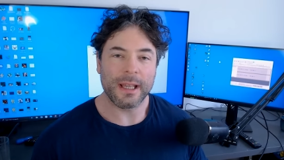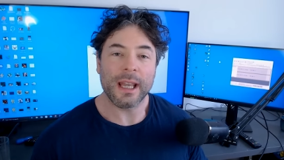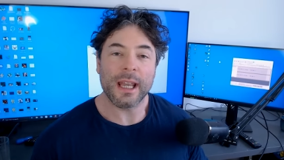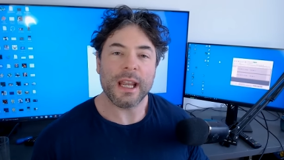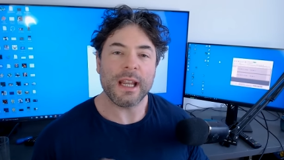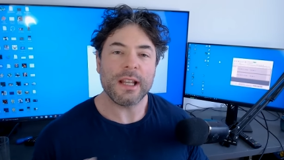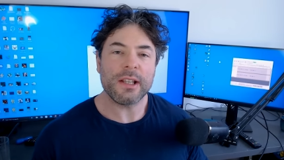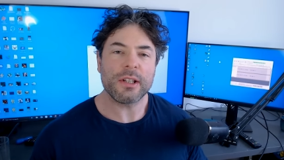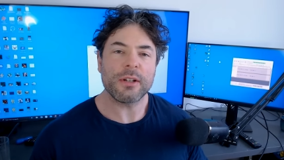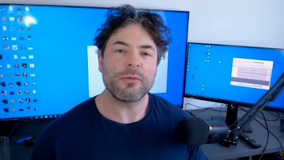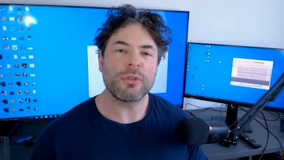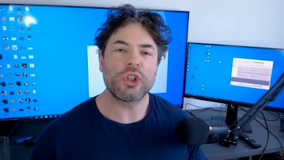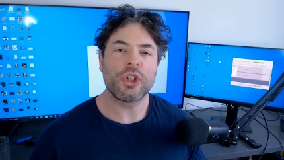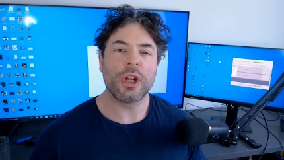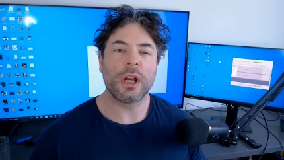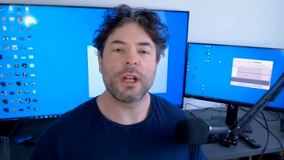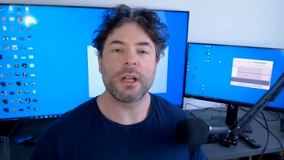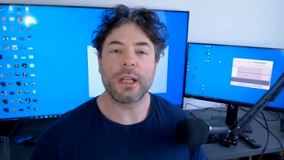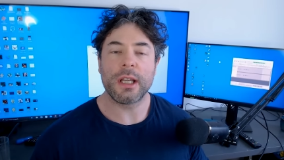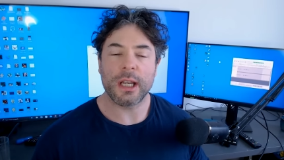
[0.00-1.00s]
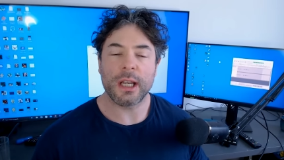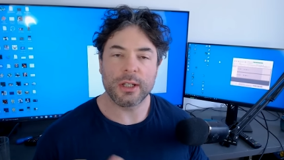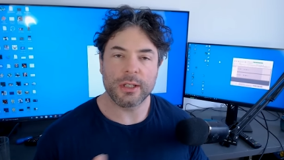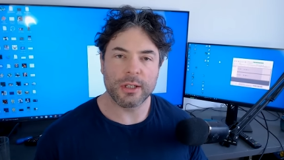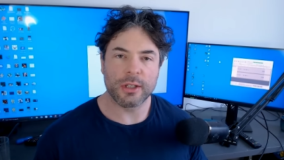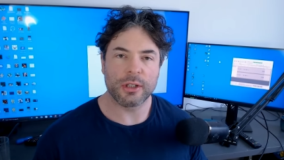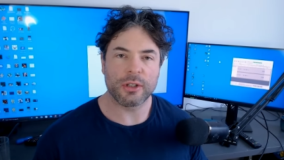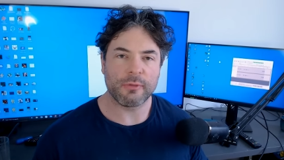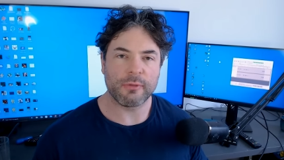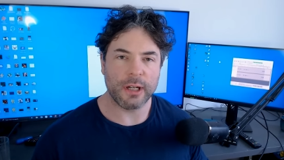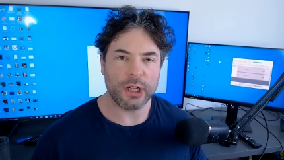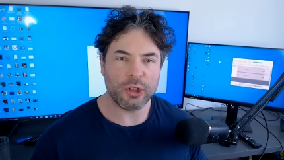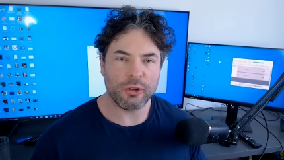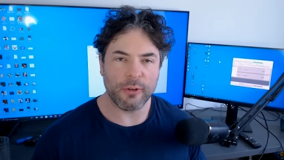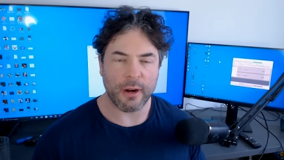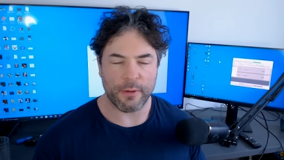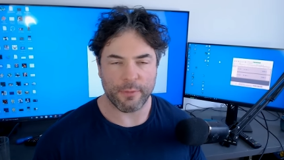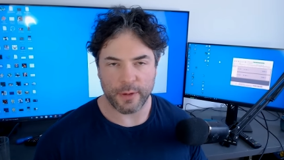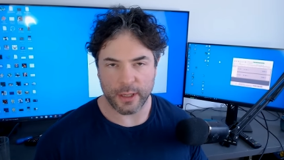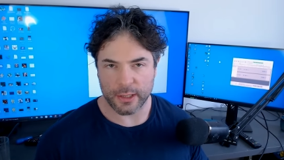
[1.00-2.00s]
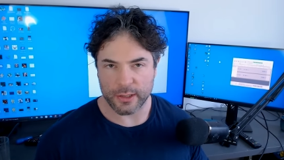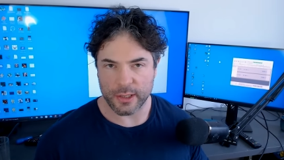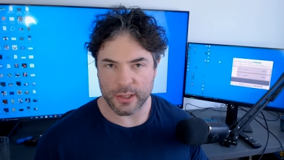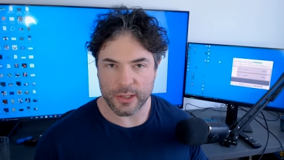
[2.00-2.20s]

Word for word: Intel's journey into discrete graphics has